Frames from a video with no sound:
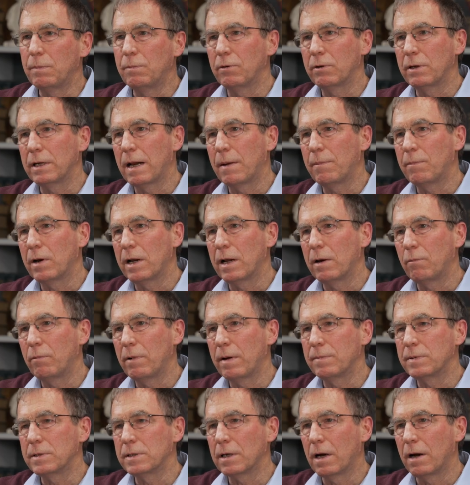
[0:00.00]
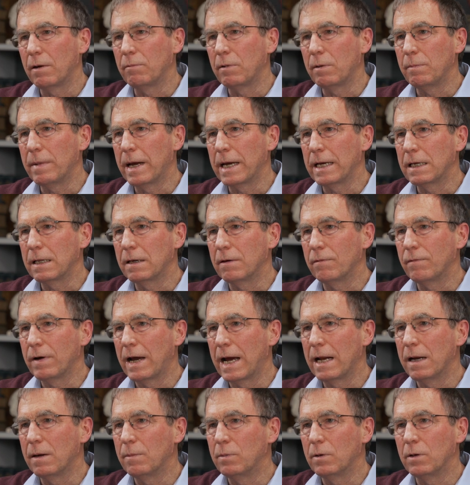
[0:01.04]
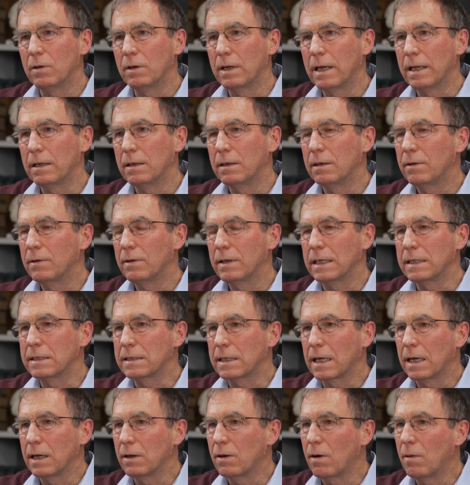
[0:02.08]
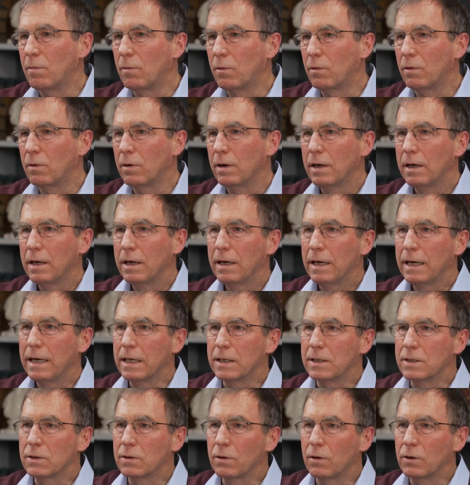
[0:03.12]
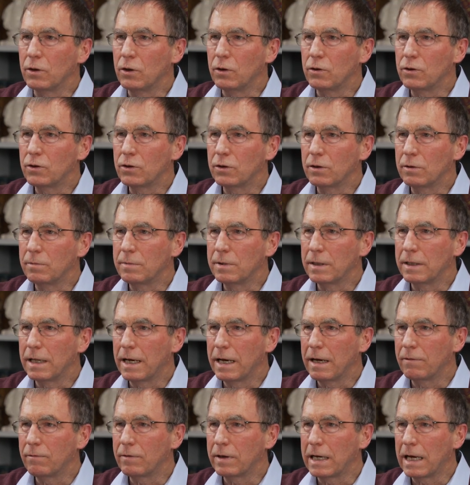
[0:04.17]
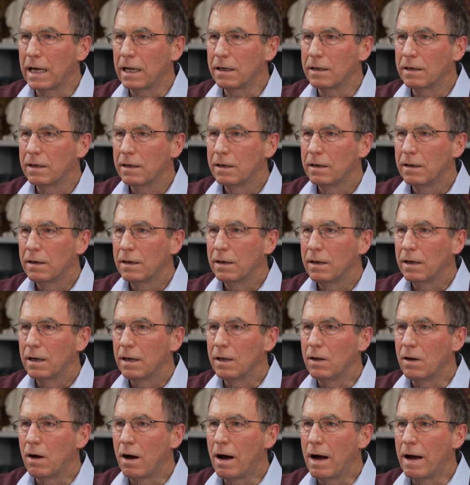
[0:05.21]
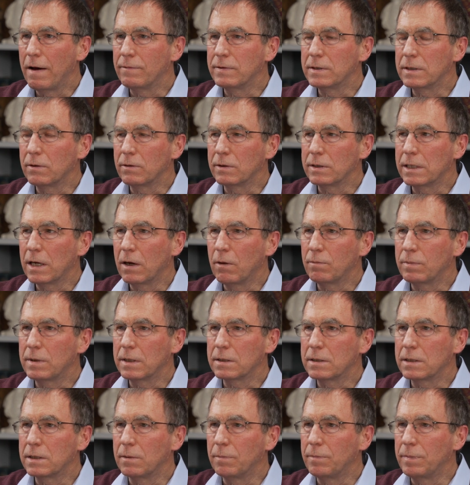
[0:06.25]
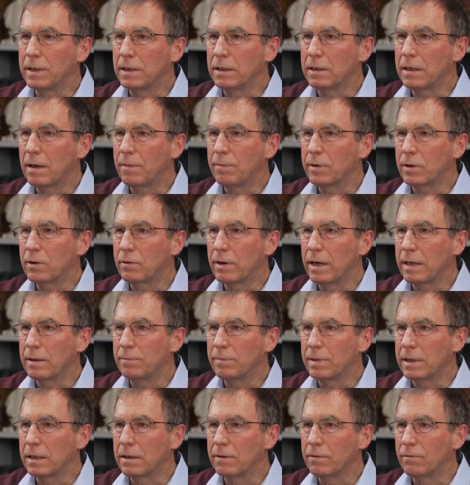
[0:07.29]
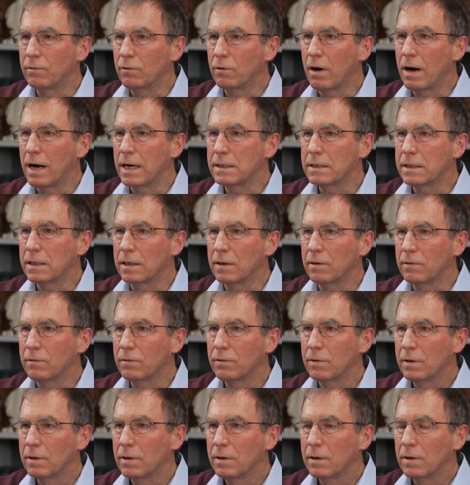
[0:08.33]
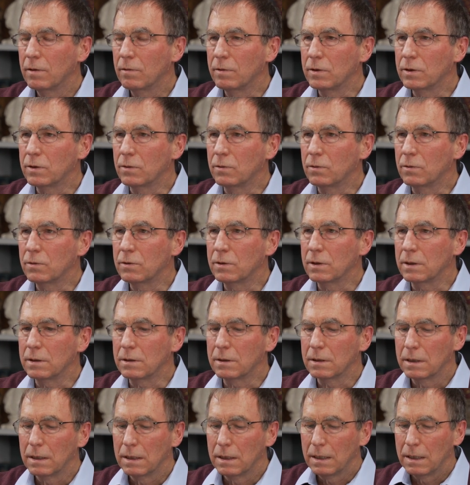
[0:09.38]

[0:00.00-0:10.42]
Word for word: put it up on our website, we make it available, and things get a lot more hits on YouTube than they ever get live. So it's helped us to build up a great big variety of resources.